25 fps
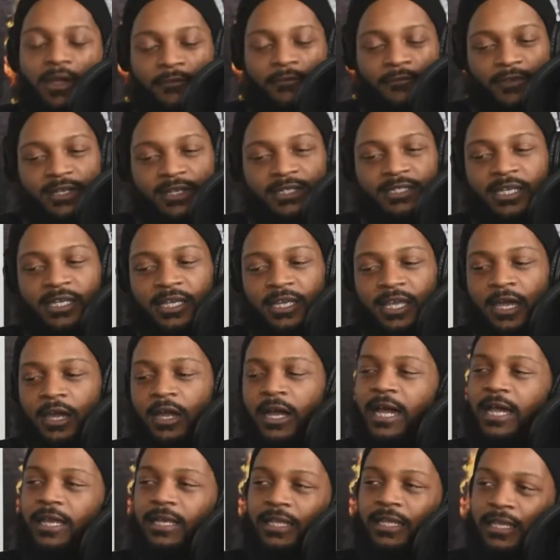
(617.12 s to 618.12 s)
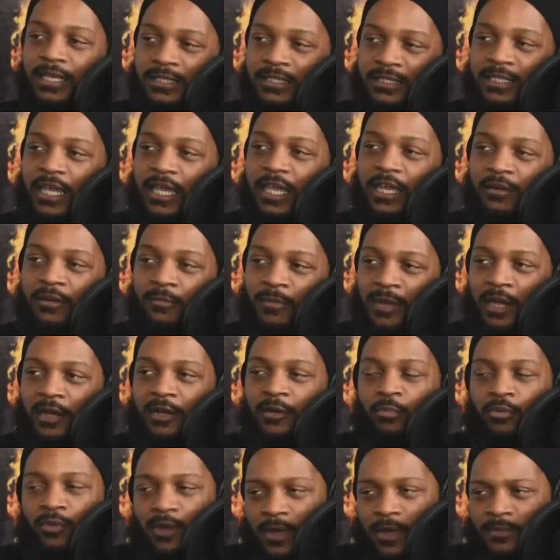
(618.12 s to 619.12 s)
white friends that are highly educated about
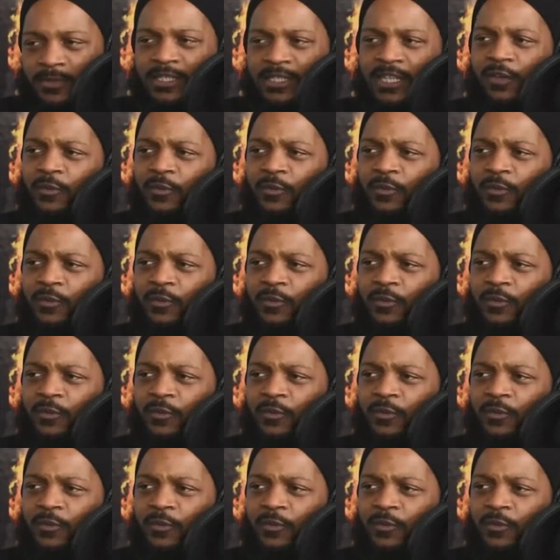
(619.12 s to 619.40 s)
the problems that